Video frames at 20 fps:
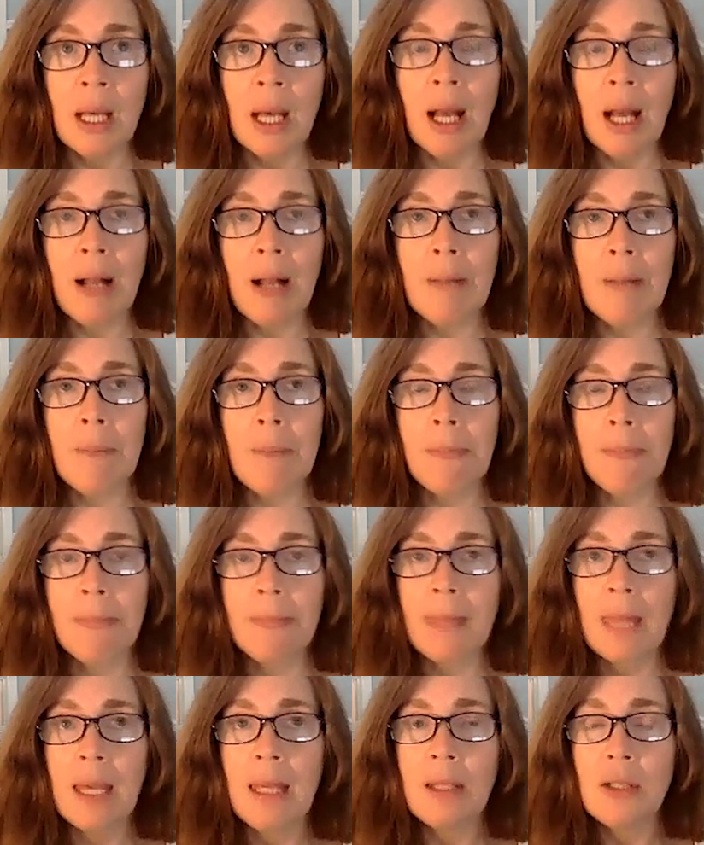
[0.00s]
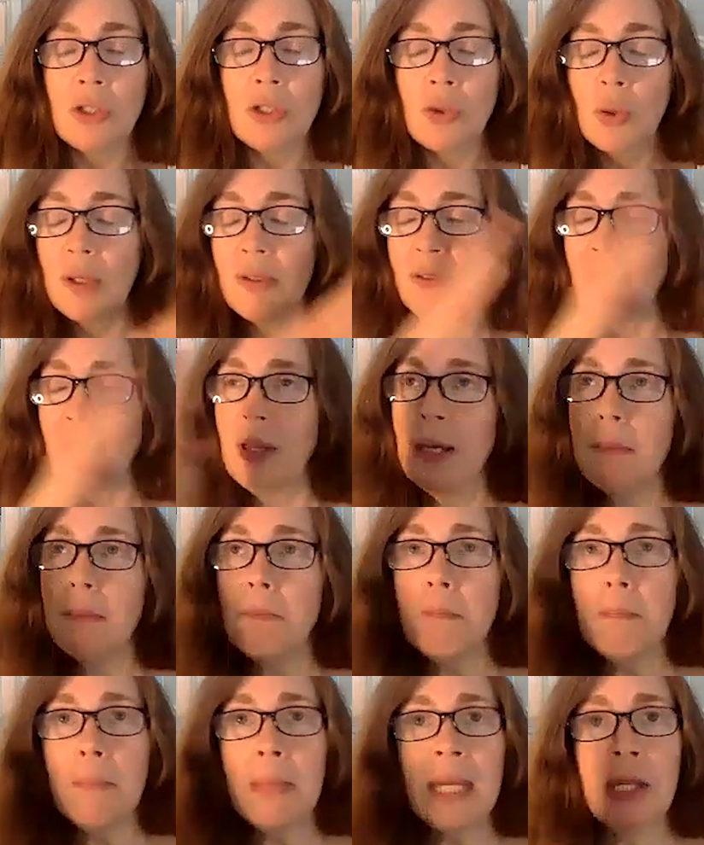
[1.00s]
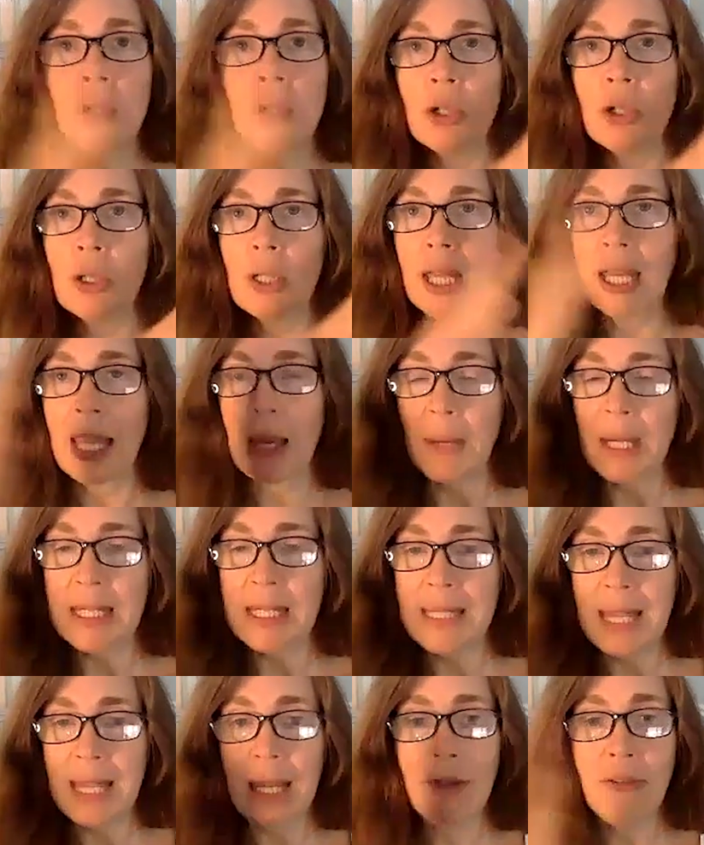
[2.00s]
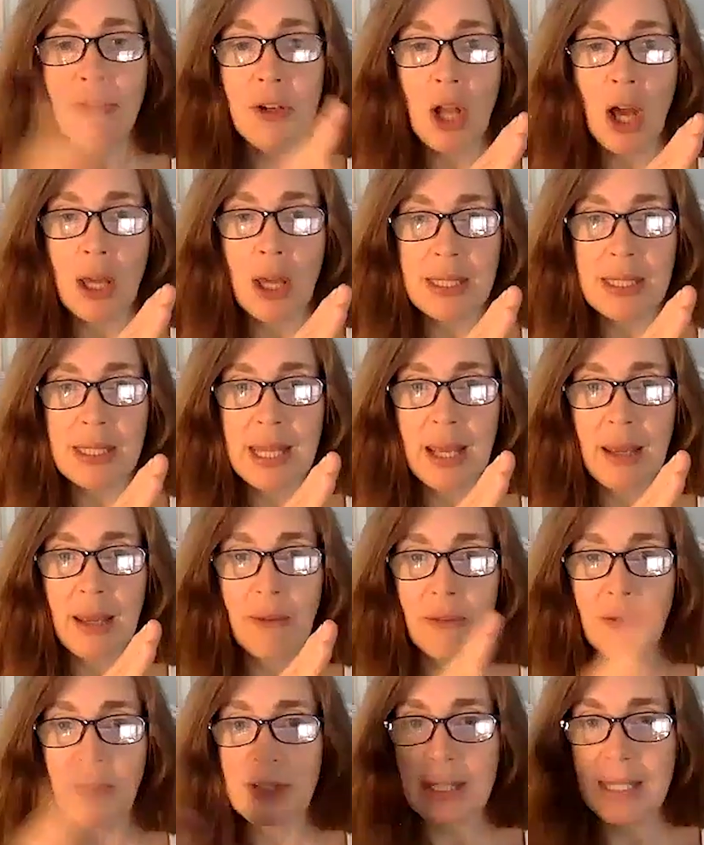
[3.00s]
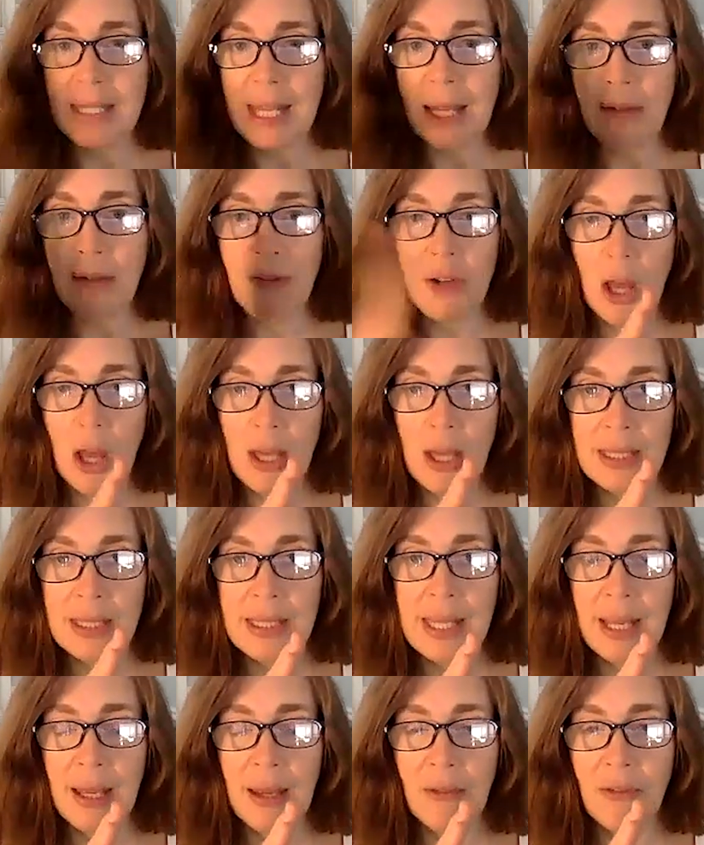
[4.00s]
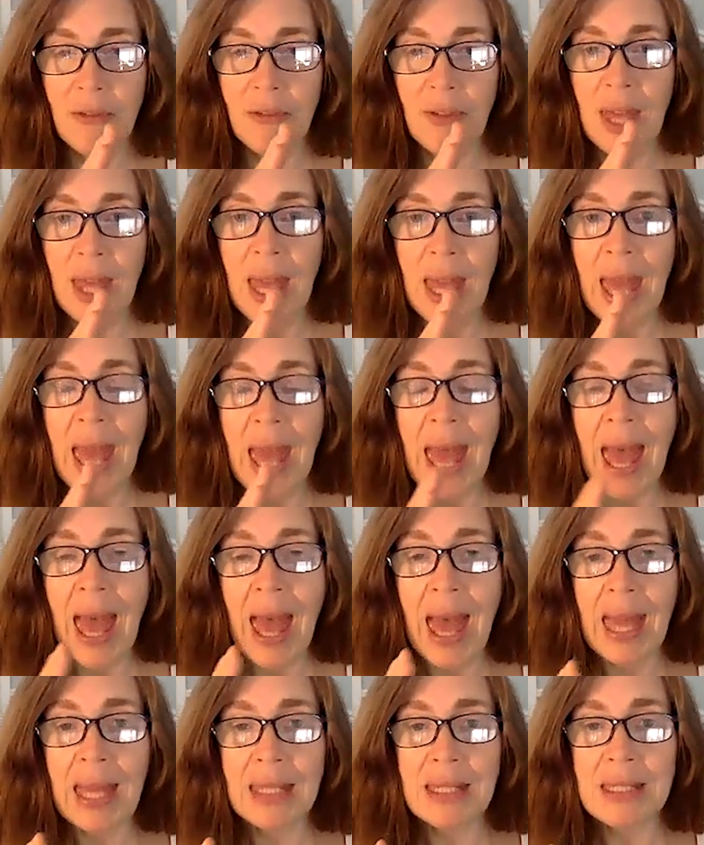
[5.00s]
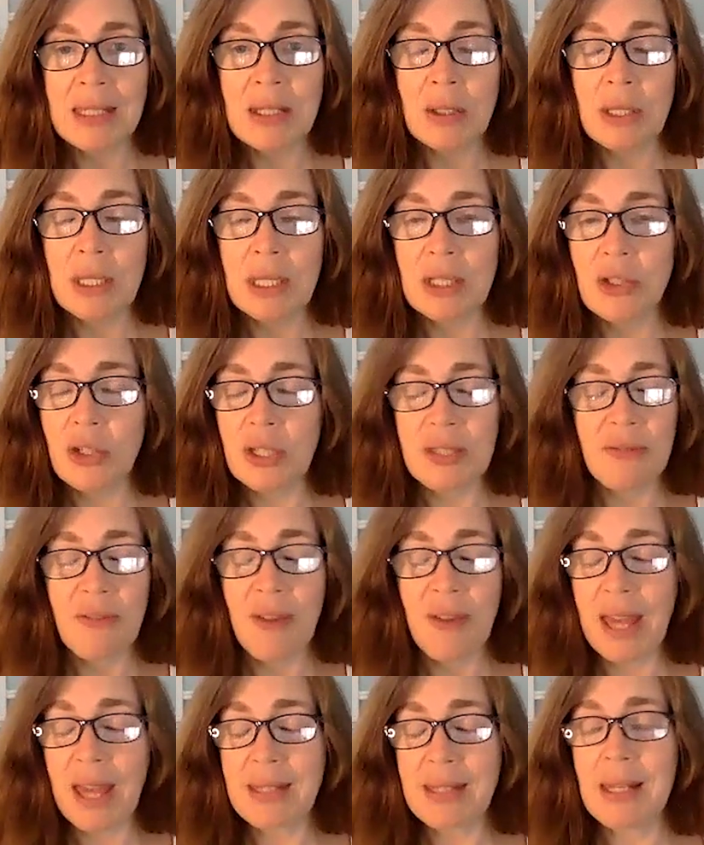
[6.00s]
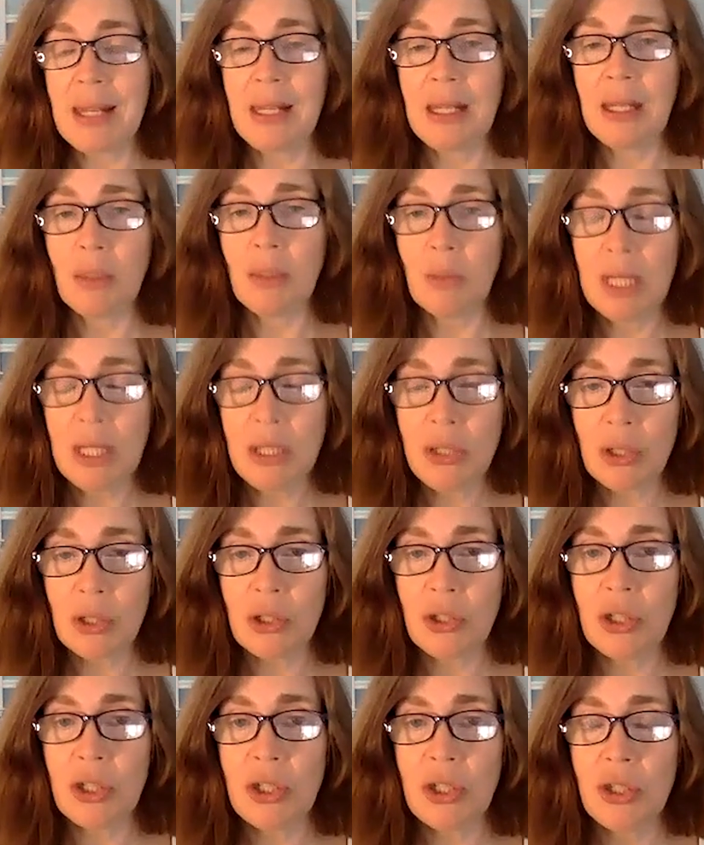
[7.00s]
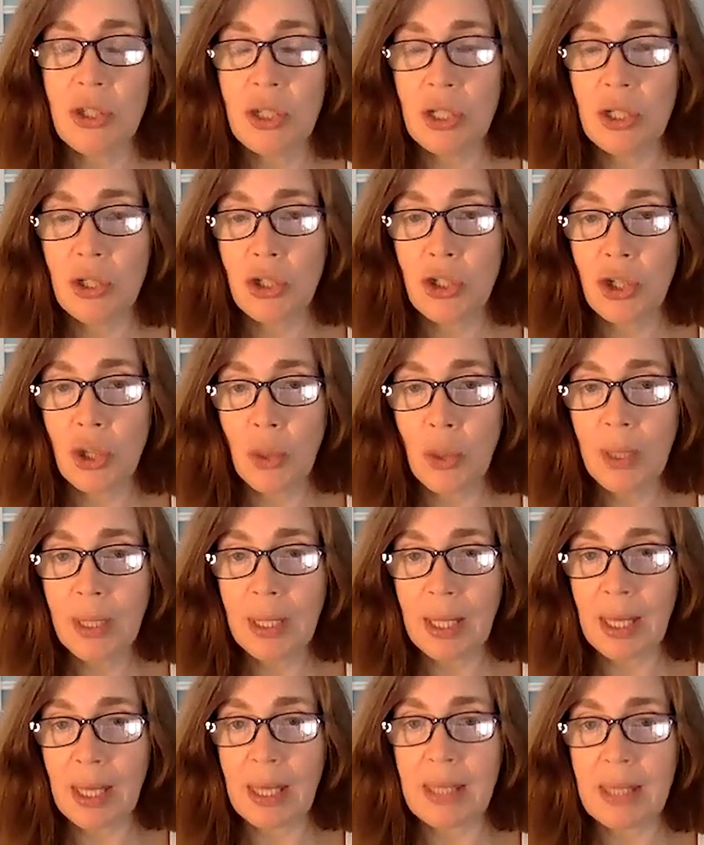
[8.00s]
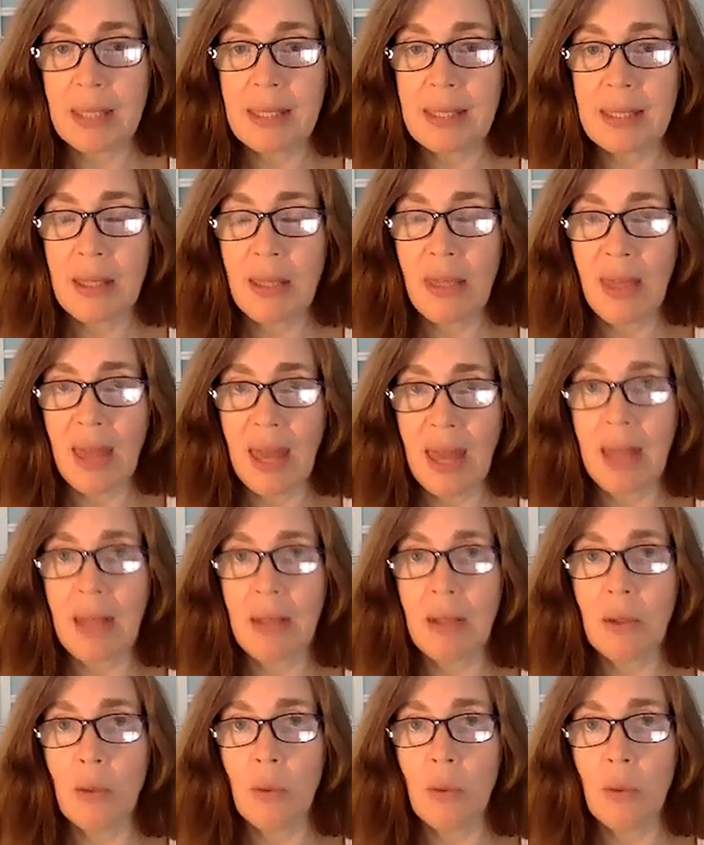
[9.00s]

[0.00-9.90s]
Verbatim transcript: um, sort of meter like, am I safe, not safe, safe, not safe. And just fascinating research is, is showing us that